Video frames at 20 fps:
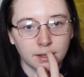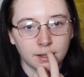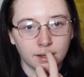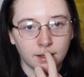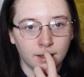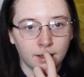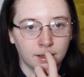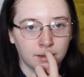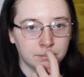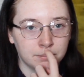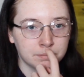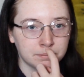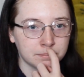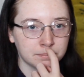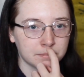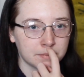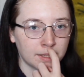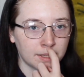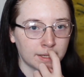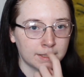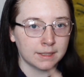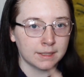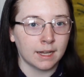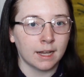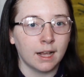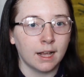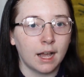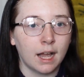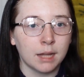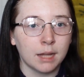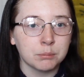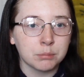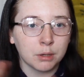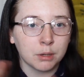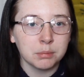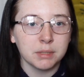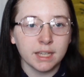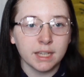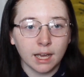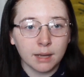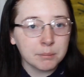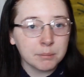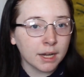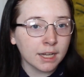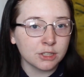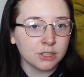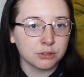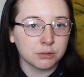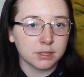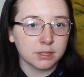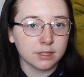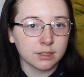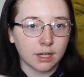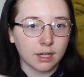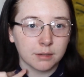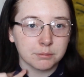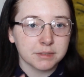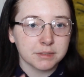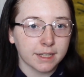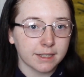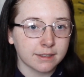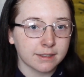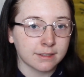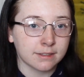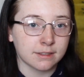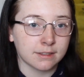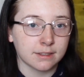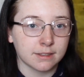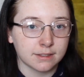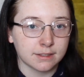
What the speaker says: And yeah, I might do an updated